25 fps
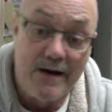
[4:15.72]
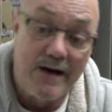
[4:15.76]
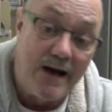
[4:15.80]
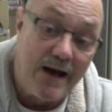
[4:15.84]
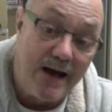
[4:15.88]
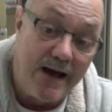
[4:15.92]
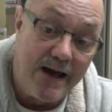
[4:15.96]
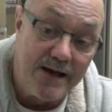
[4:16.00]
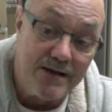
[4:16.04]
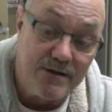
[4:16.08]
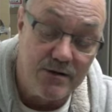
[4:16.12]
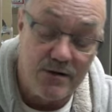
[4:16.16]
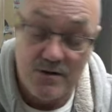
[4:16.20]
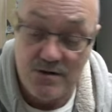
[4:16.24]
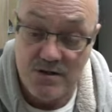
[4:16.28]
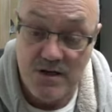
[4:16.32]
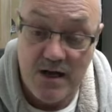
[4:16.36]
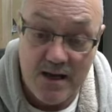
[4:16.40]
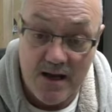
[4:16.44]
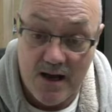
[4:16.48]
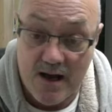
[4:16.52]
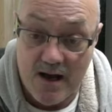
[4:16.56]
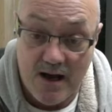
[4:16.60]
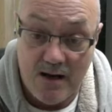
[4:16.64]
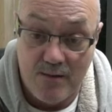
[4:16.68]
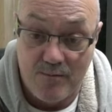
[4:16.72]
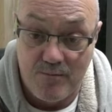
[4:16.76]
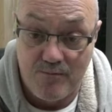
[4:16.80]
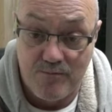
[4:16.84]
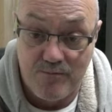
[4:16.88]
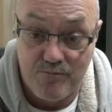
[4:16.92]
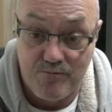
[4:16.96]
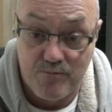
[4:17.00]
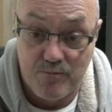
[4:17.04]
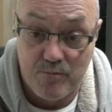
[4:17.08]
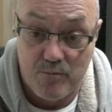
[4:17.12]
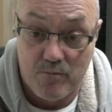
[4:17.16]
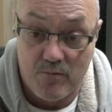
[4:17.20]
and you can set it up
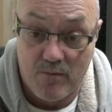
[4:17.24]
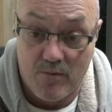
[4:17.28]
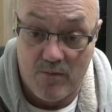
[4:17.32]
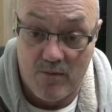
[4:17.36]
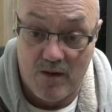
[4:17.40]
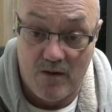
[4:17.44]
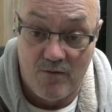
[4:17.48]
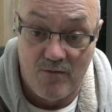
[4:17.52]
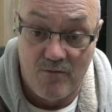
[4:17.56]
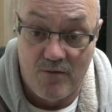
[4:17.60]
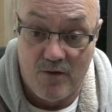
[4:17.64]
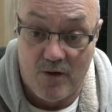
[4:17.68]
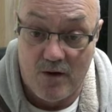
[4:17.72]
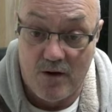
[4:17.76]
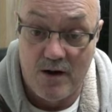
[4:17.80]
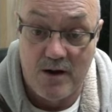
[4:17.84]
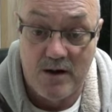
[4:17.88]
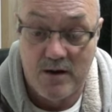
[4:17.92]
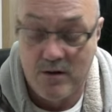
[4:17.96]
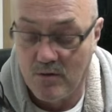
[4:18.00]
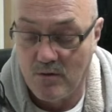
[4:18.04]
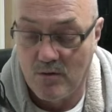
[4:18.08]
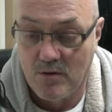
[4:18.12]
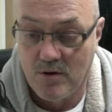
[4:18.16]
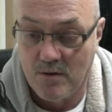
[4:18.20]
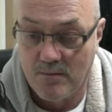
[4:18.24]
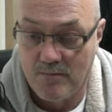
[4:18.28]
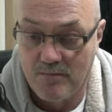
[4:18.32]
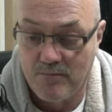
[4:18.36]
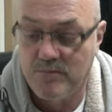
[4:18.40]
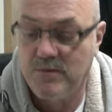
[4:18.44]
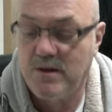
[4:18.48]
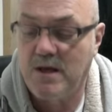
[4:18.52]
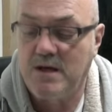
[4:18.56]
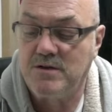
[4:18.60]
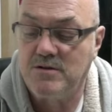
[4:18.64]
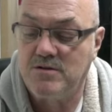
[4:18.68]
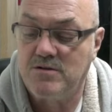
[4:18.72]
via your
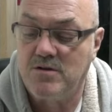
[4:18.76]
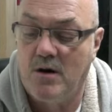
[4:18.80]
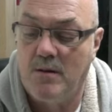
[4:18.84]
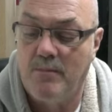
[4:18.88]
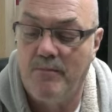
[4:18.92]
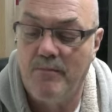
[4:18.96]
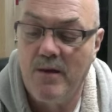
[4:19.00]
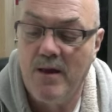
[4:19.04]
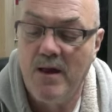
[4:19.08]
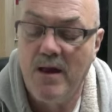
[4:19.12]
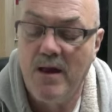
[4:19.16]
desktop.